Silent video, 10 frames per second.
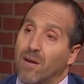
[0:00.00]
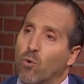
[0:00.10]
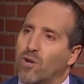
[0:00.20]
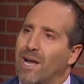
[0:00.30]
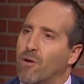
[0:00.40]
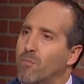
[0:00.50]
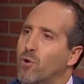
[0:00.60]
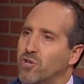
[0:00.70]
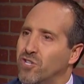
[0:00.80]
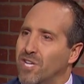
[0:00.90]
worked out with a
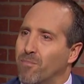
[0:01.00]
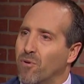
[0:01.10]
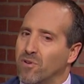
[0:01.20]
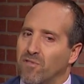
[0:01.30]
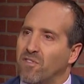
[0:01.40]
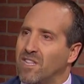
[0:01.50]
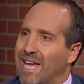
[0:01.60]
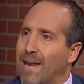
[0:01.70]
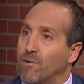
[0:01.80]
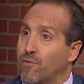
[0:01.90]
merchant shipper to feed the
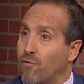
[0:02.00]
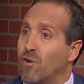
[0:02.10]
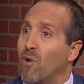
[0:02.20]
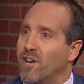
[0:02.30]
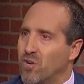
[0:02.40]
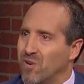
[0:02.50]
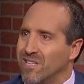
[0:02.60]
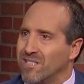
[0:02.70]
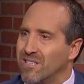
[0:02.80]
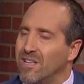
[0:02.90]
animals for a free ride to
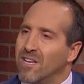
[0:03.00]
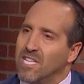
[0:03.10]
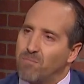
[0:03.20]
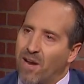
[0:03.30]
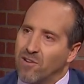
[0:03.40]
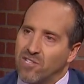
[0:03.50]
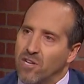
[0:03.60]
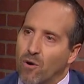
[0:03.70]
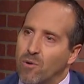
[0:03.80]
Greece. His parents didn't know